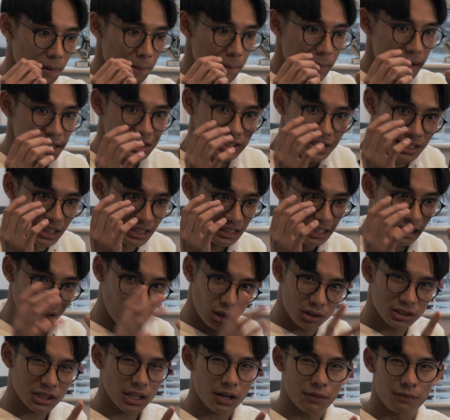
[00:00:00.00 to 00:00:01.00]
Basically it
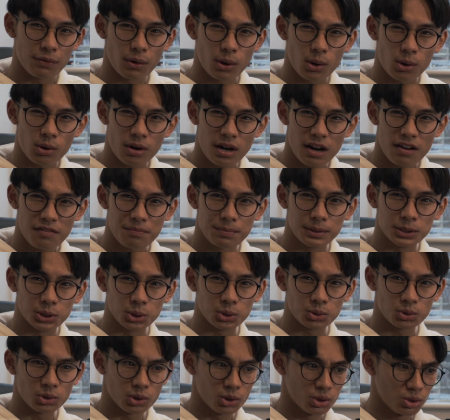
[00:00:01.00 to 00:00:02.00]
looks like a photograph, but
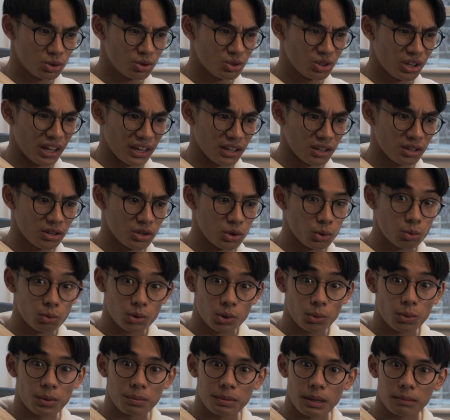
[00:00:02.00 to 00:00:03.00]
you
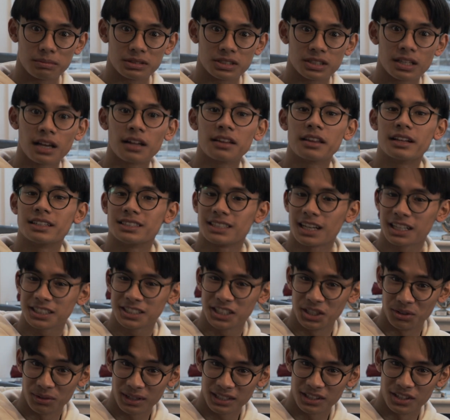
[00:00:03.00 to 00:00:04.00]
wouldn't be able to tell that it's
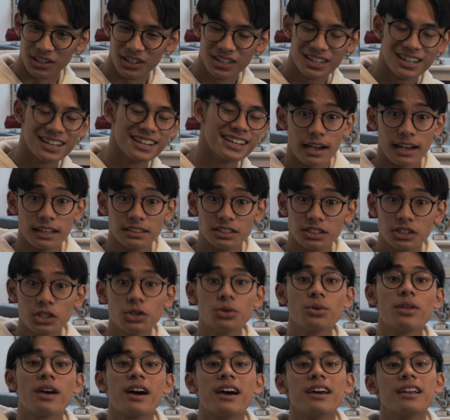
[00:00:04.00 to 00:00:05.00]
actually a render. And to
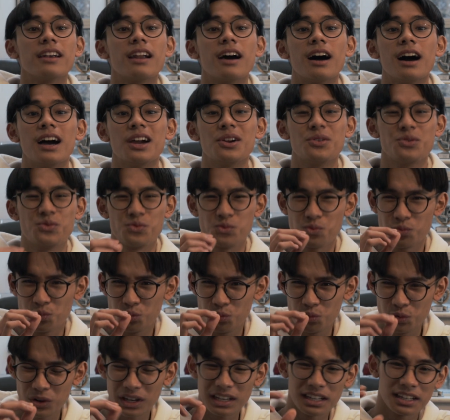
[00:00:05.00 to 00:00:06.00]
do that, I
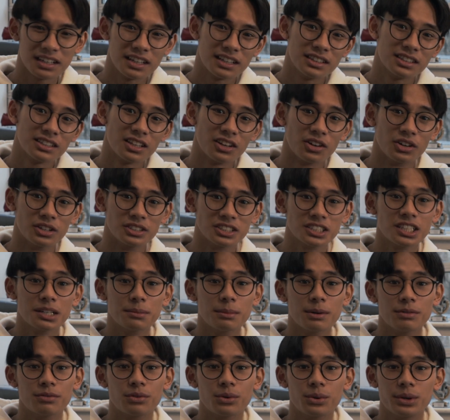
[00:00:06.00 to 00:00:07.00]
really need to learn
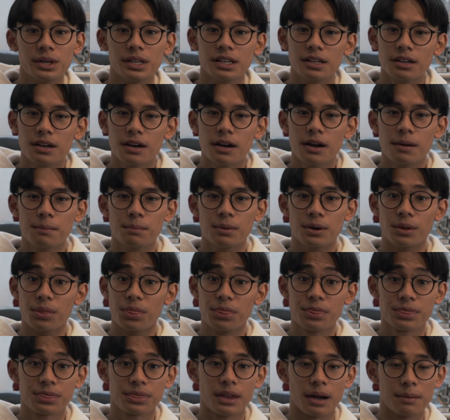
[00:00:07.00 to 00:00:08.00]
Cinema 4D.
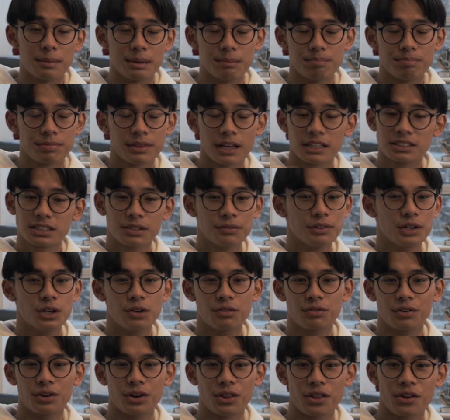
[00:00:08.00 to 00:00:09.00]
But I mean, that's a video
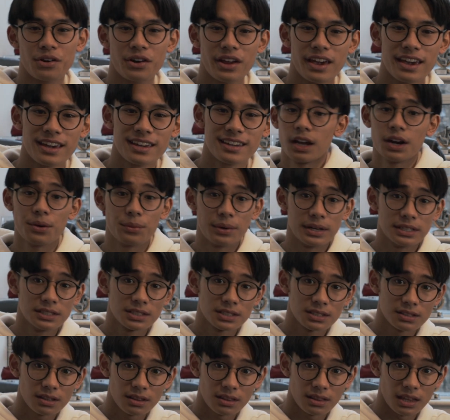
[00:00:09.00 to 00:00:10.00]
for another day.
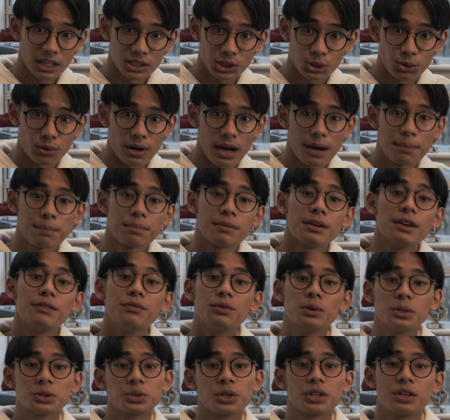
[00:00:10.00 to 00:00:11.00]
Anyways, that's a wrap. If
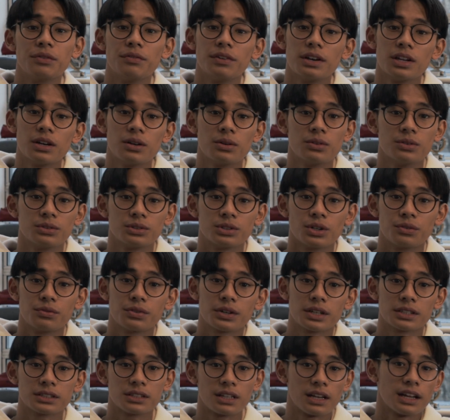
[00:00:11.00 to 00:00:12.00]
you enjoyed the video, don't
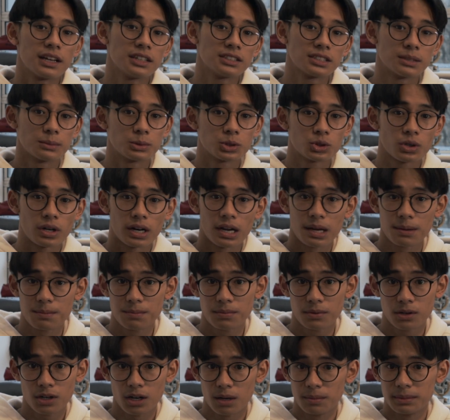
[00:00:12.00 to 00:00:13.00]
forget to like,
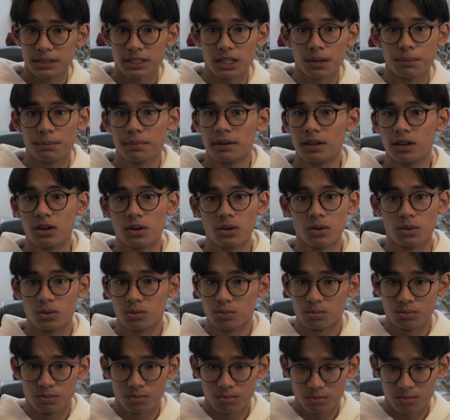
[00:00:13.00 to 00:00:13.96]
subscribe, comment down below,